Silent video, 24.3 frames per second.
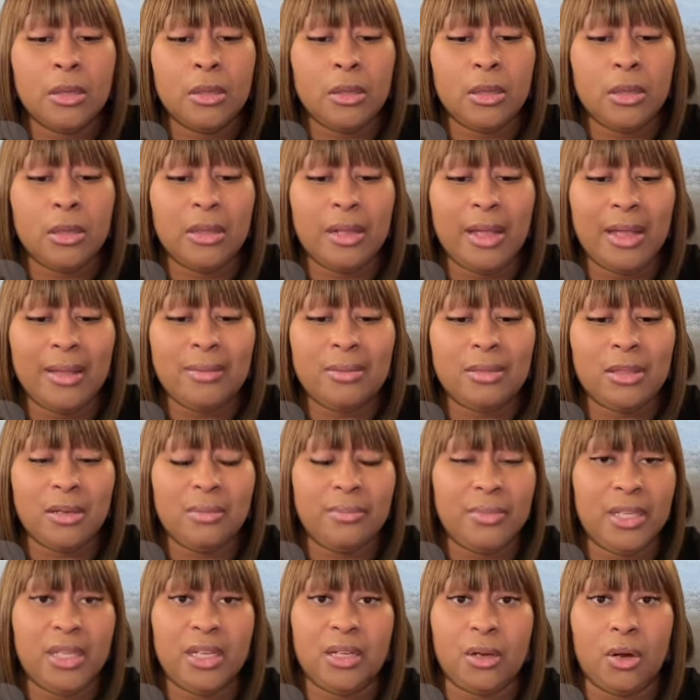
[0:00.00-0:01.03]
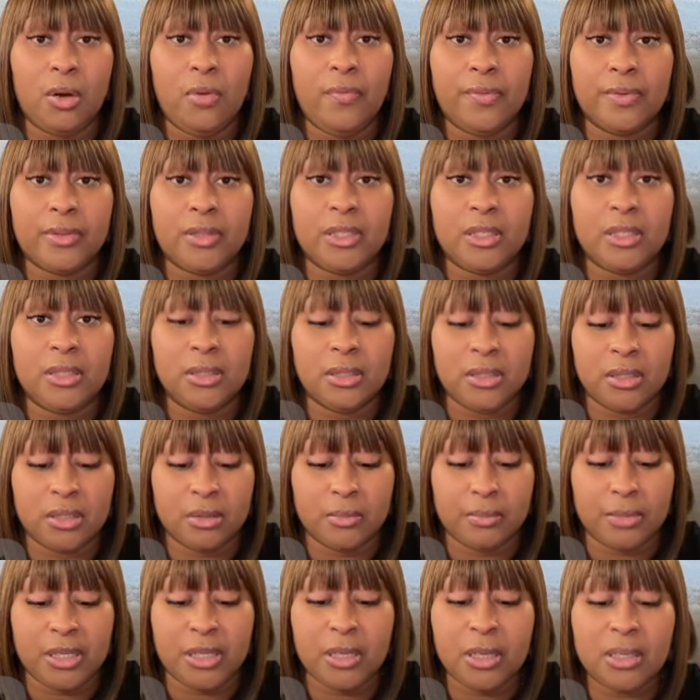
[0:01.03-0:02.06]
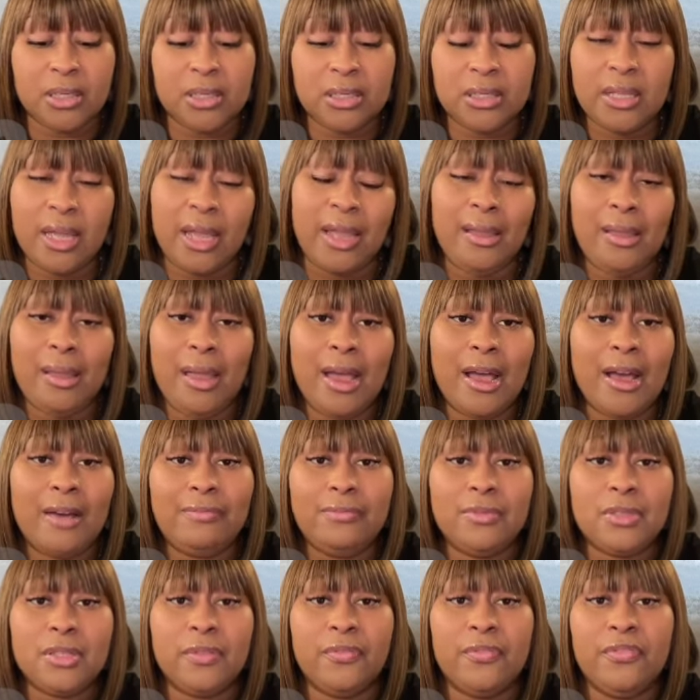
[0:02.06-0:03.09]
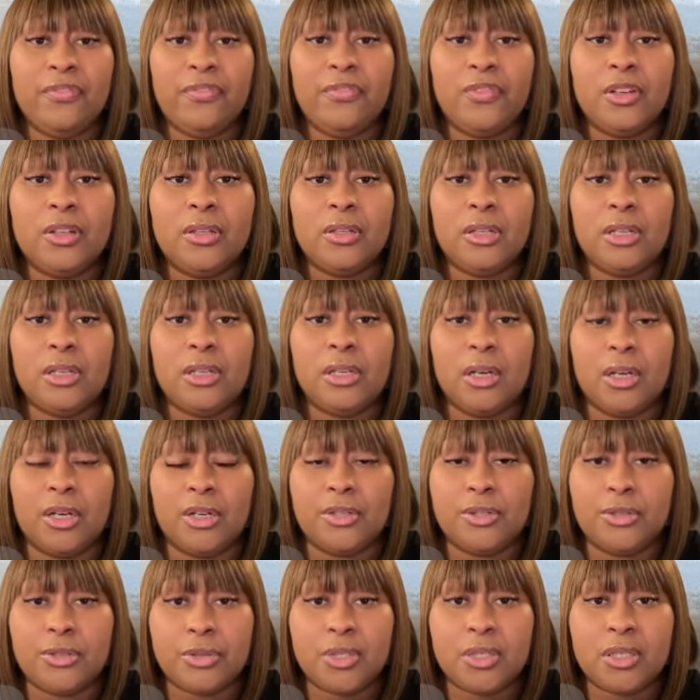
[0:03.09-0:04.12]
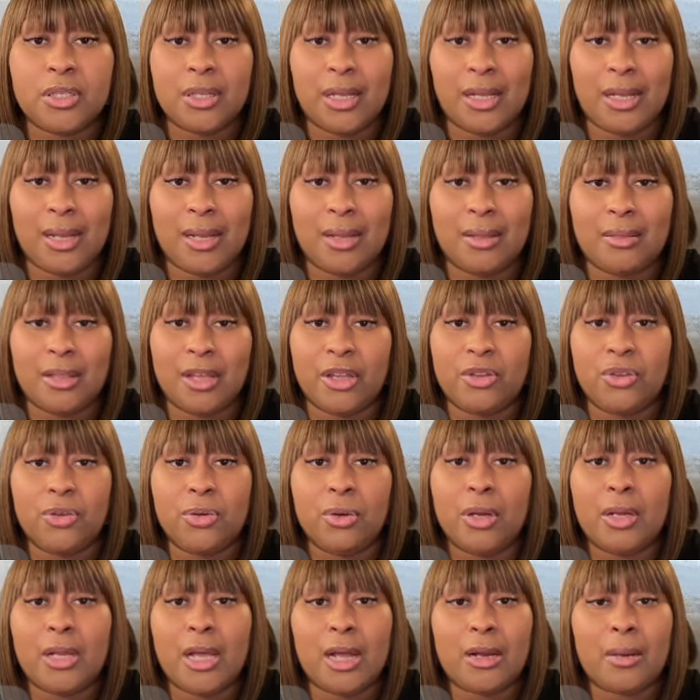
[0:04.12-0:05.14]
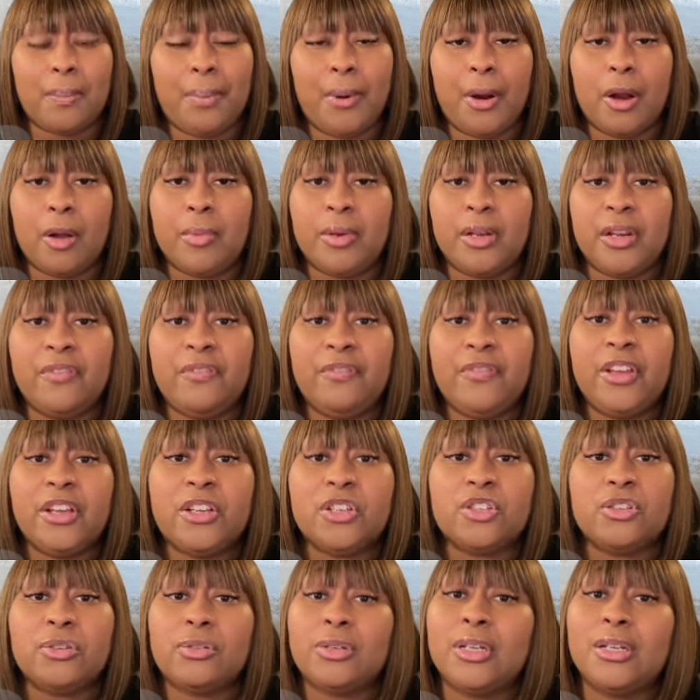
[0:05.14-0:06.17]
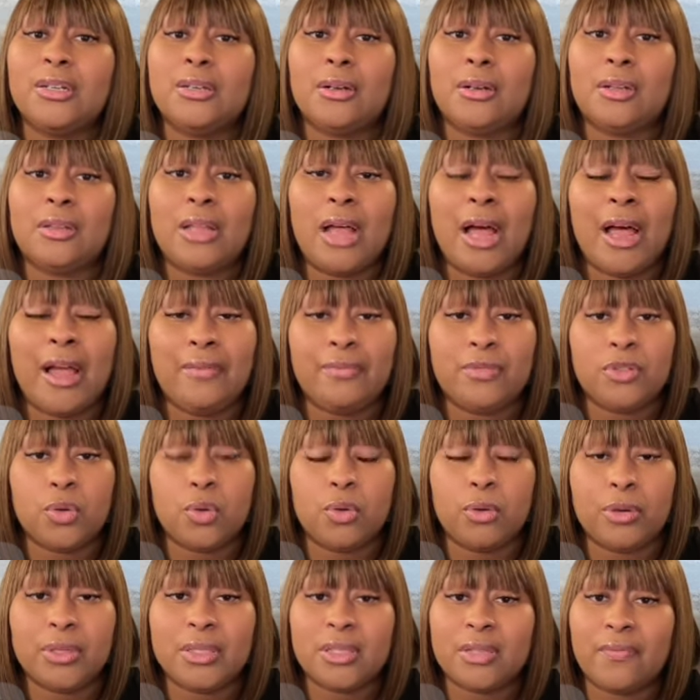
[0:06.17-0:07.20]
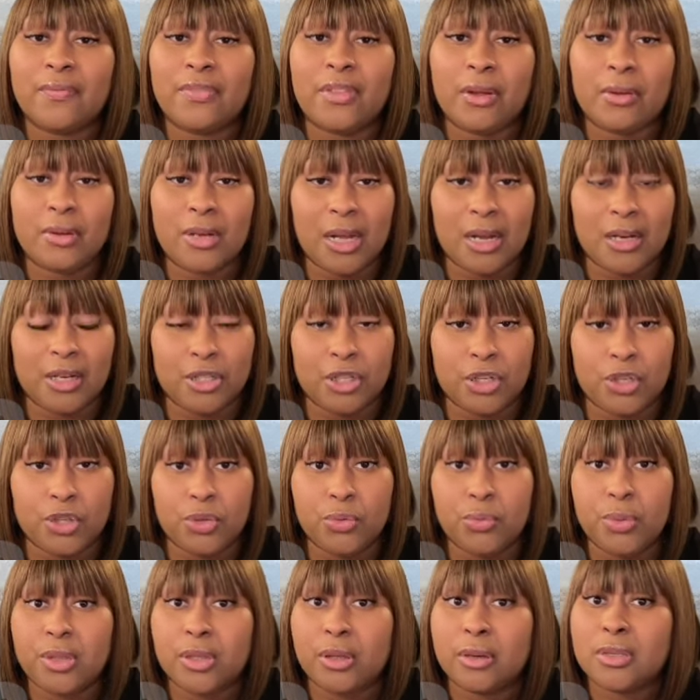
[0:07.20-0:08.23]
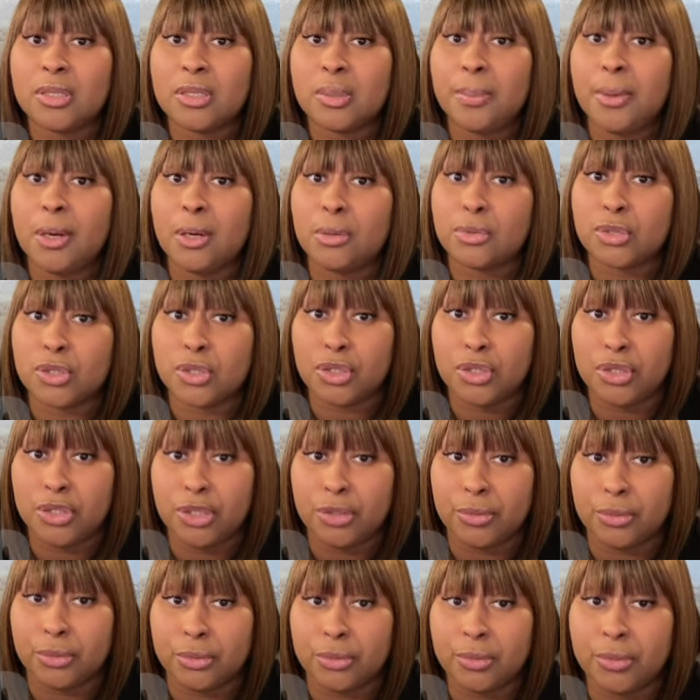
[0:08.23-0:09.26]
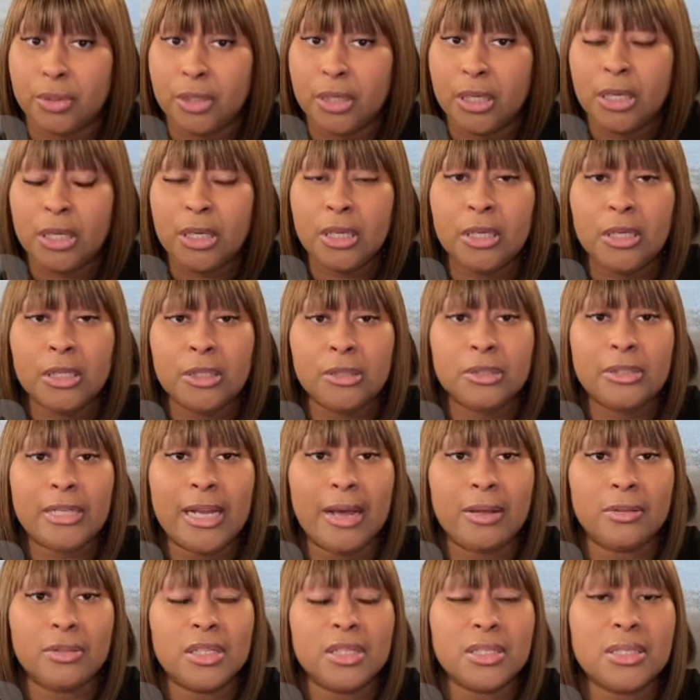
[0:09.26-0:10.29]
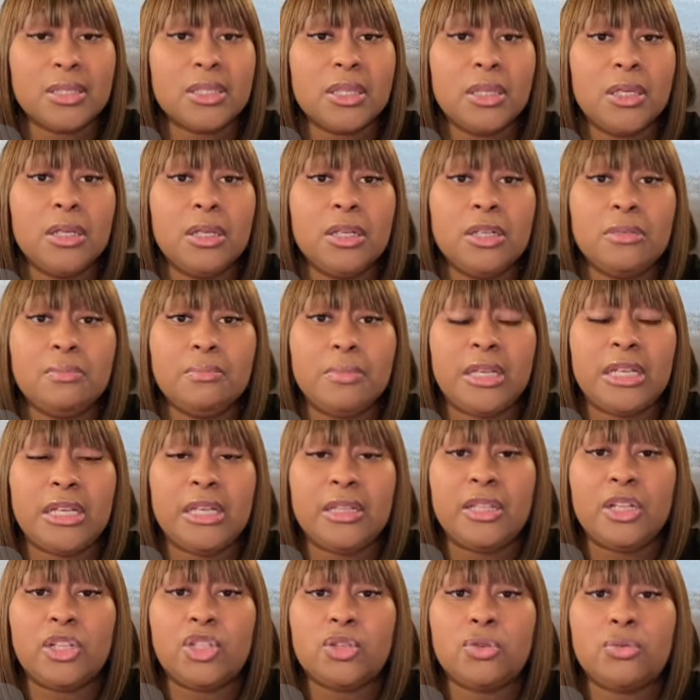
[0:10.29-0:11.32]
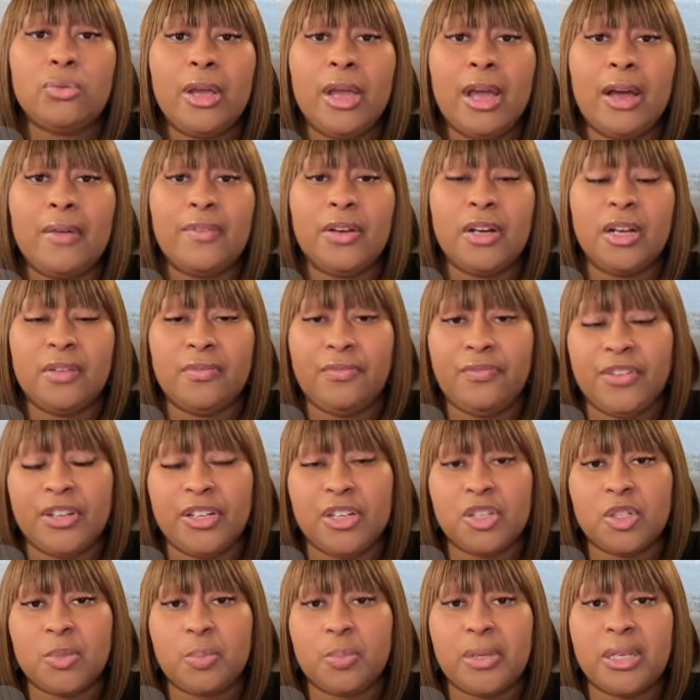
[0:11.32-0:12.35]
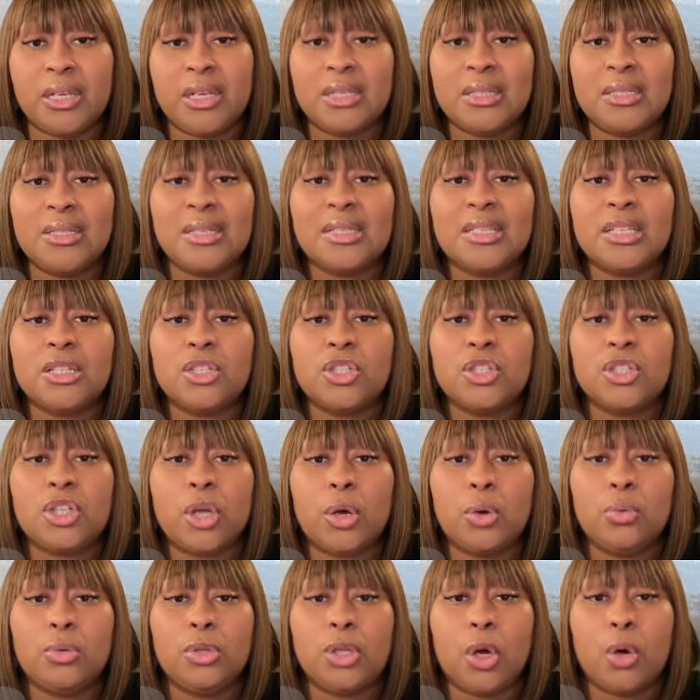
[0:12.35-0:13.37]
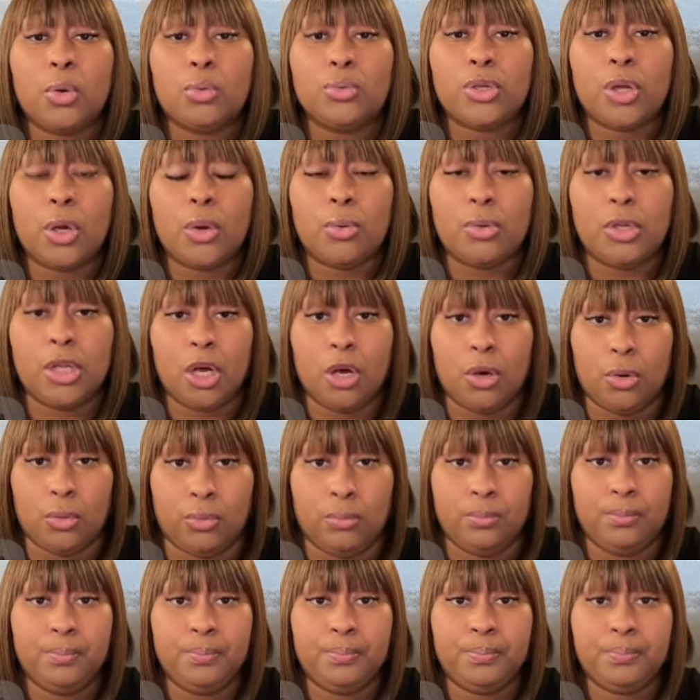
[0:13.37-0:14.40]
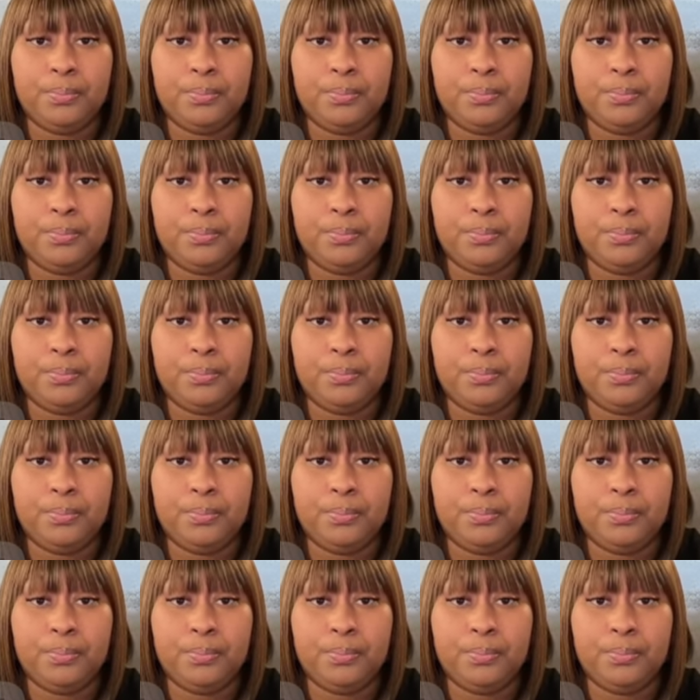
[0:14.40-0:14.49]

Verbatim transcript: Let them get over this because they have to fully understand that you're not a permanent fixture in their life, Taurus, if they're not going to do what they're supposed to do. Now, this could mean that you have unfinished business solo dolo,